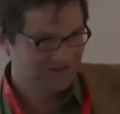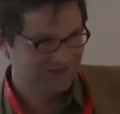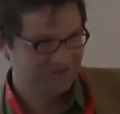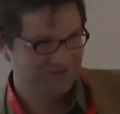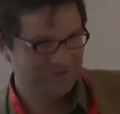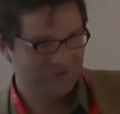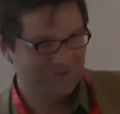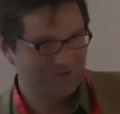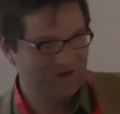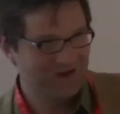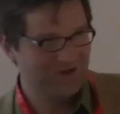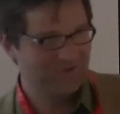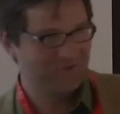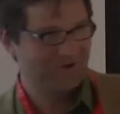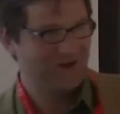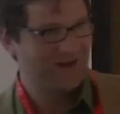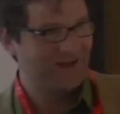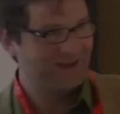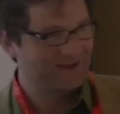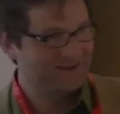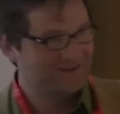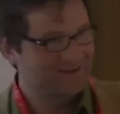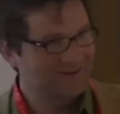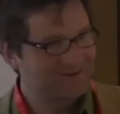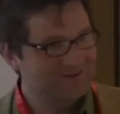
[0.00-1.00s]
So we have
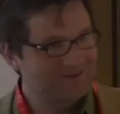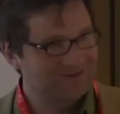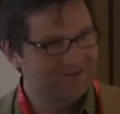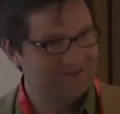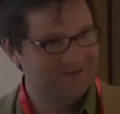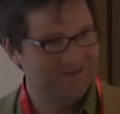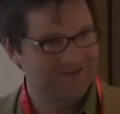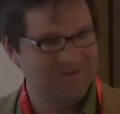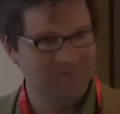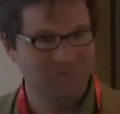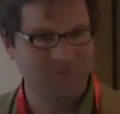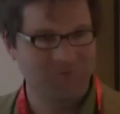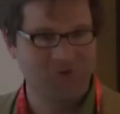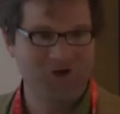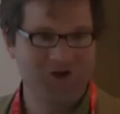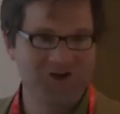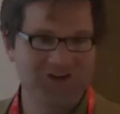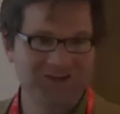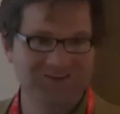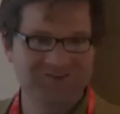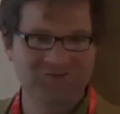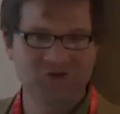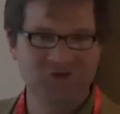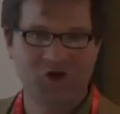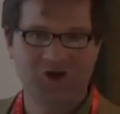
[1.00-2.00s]
like, the world
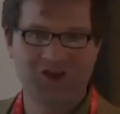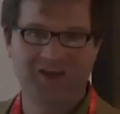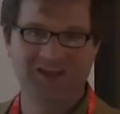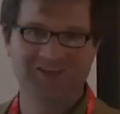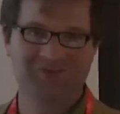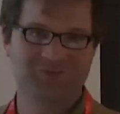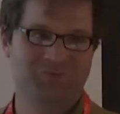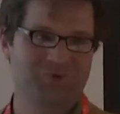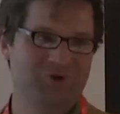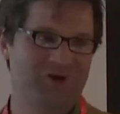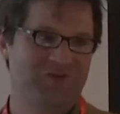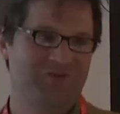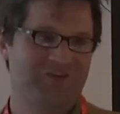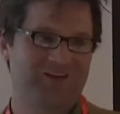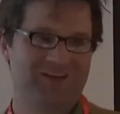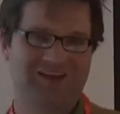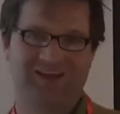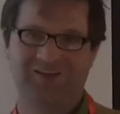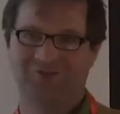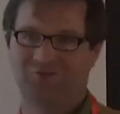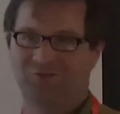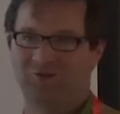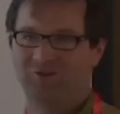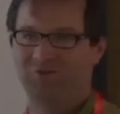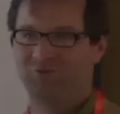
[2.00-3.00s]
is not as perfect
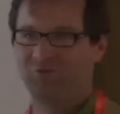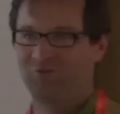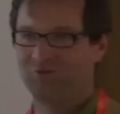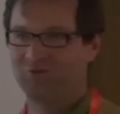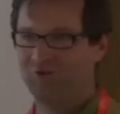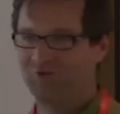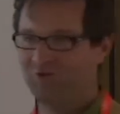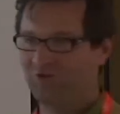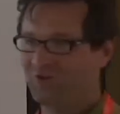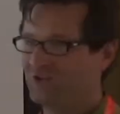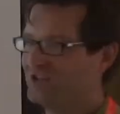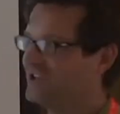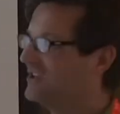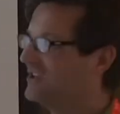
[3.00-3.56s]
as we wish